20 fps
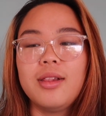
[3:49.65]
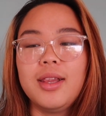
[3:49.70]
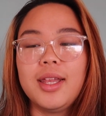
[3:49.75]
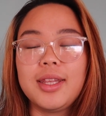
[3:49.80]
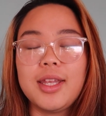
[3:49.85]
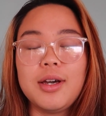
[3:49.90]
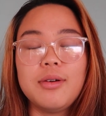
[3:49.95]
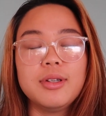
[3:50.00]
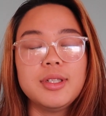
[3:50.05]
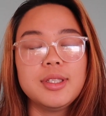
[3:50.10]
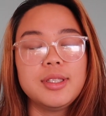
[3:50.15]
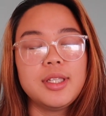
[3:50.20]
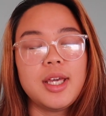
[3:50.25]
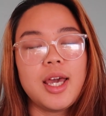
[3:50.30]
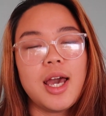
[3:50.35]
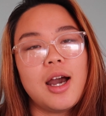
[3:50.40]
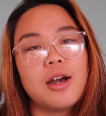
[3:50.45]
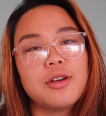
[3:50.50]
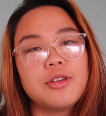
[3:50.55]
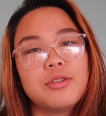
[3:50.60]
like, they want to see
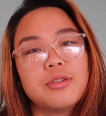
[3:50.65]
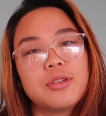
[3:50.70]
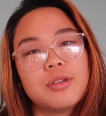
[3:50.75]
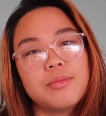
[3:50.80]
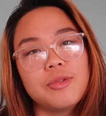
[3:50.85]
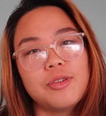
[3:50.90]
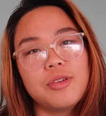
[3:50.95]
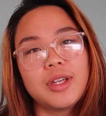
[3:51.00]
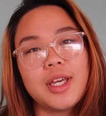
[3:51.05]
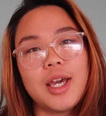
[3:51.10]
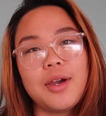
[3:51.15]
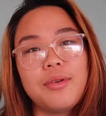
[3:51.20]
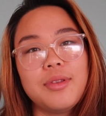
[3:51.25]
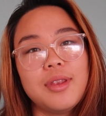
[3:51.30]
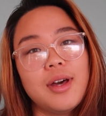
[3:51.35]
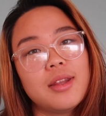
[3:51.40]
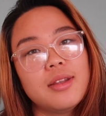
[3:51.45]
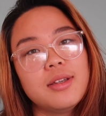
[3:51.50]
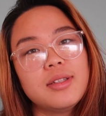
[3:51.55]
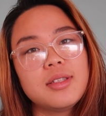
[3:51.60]
how you communicate
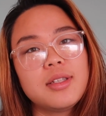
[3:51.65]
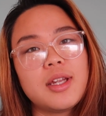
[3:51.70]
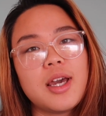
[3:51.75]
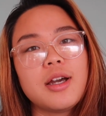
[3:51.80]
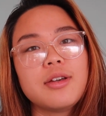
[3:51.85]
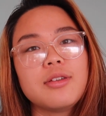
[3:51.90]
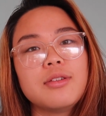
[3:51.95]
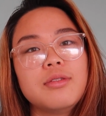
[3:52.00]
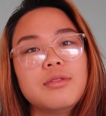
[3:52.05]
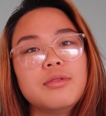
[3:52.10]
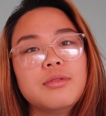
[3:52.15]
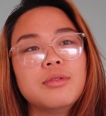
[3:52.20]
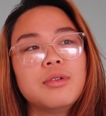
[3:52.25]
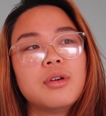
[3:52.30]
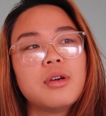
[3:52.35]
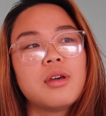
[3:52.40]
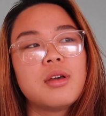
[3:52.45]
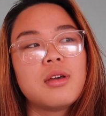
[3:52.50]
with others and how you